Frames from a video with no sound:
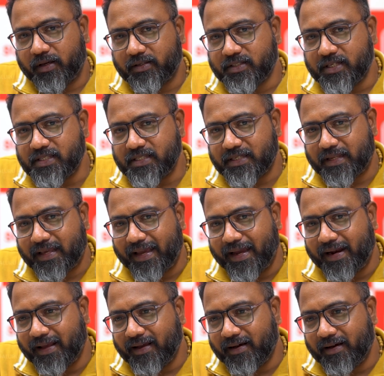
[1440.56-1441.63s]
Just
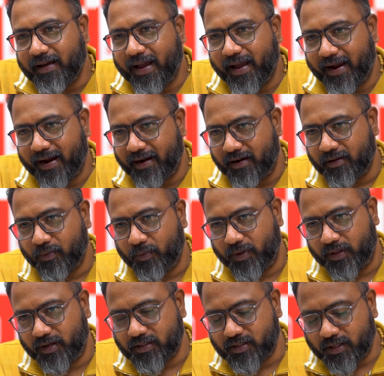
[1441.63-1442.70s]
getting ahead
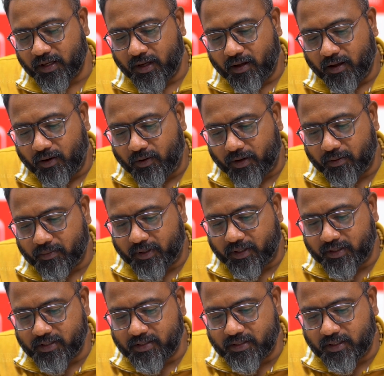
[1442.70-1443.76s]
with it, okay,
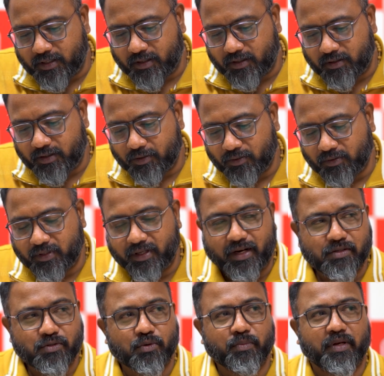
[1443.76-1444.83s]
because there
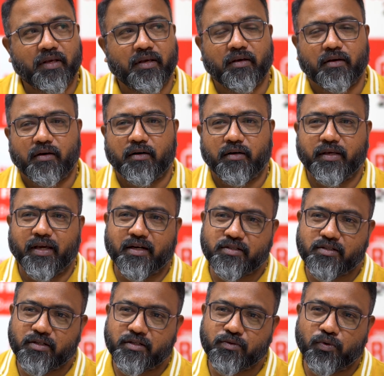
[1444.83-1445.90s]
are so many
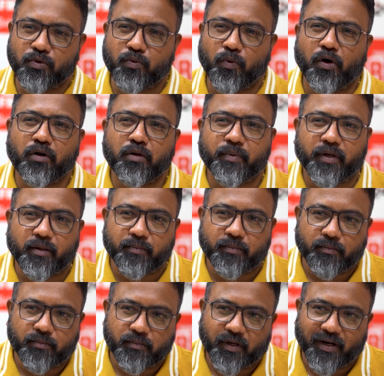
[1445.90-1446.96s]
youngsters who would want to
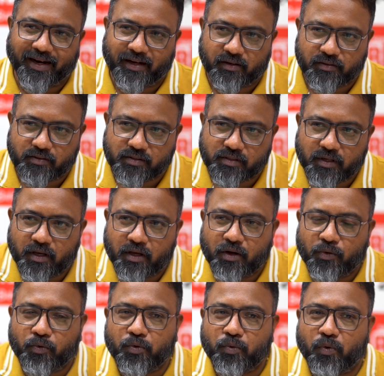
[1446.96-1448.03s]
become writers,
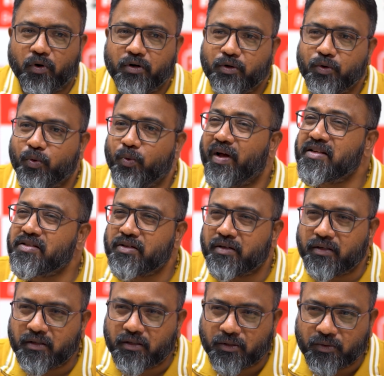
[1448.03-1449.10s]
who would want to venture
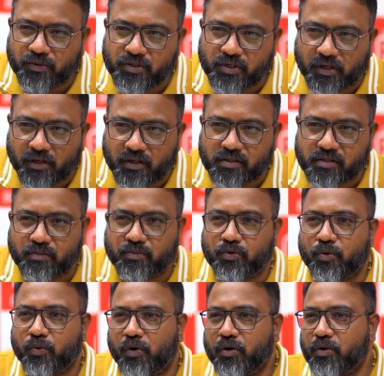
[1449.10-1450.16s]
into journalism, who
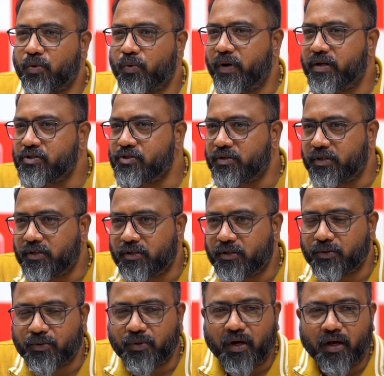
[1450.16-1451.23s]
would want to venture
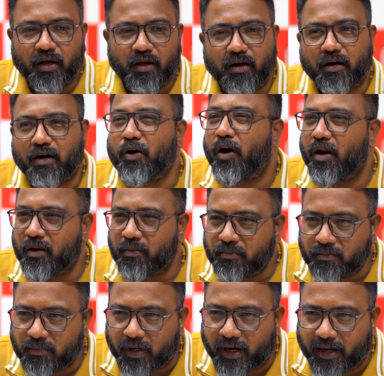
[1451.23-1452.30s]
into
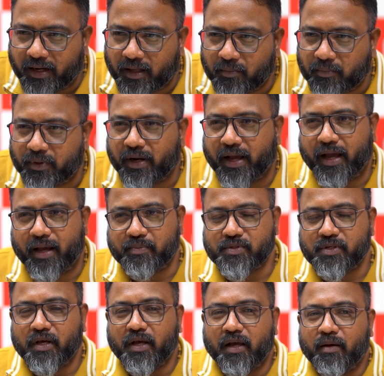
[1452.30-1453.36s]
column writing
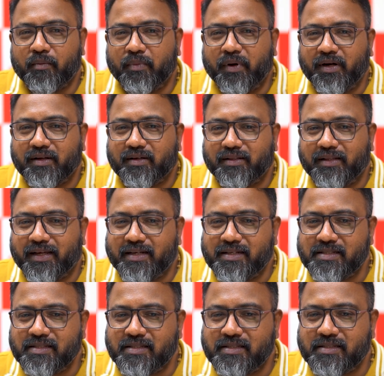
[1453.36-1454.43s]
perhaps, but there
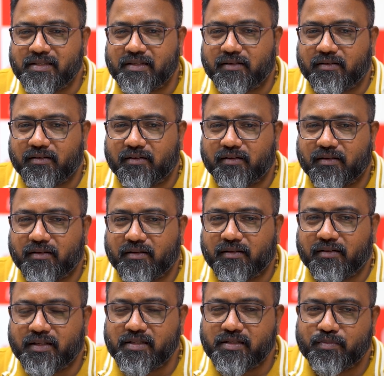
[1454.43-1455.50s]
is
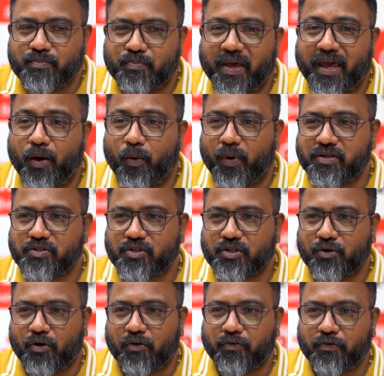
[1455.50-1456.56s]
this big
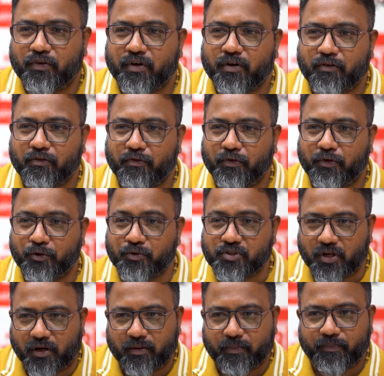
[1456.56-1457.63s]
question of
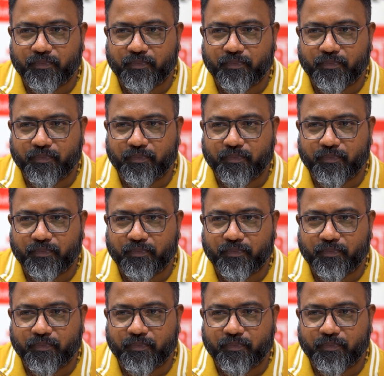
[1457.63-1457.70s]
future.